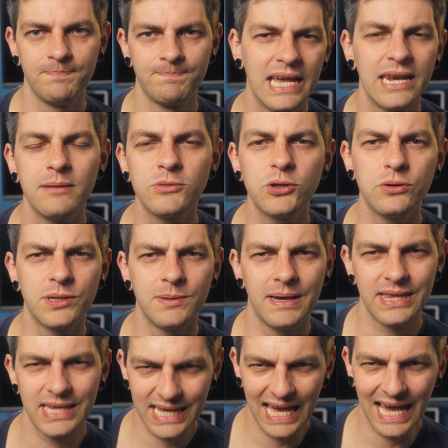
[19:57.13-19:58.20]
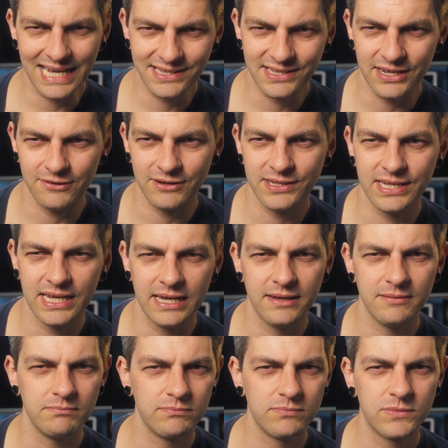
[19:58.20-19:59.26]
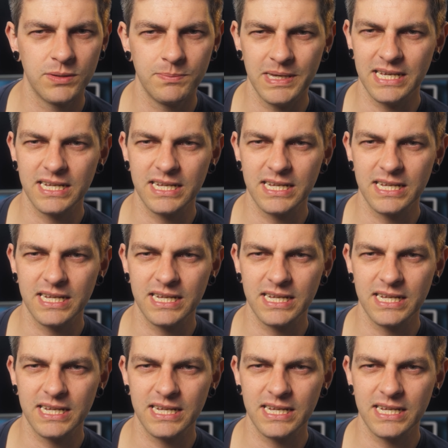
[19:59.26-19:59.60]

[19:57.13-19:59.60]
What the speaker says: And I'm talking about the K series here, to be